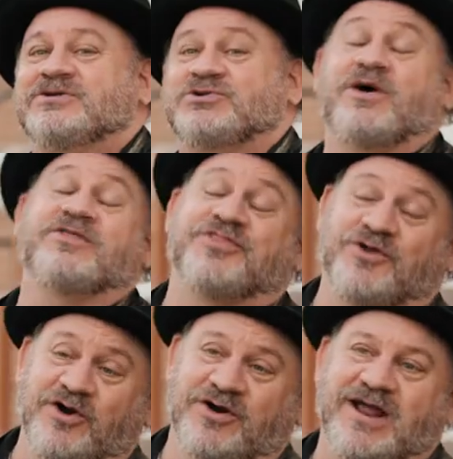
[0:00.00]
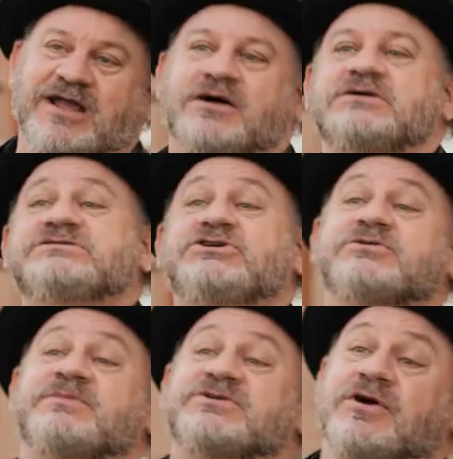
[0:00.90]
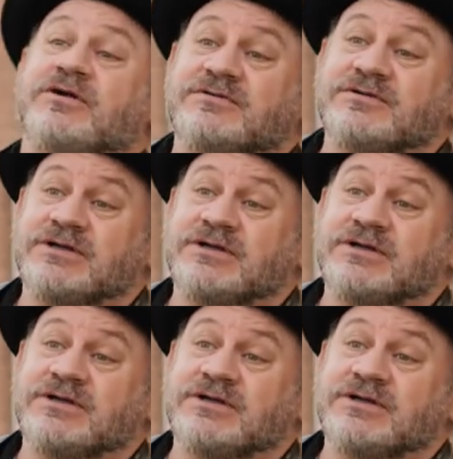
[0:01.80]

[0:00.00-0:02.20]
So on the third, I go, excuse me, sir,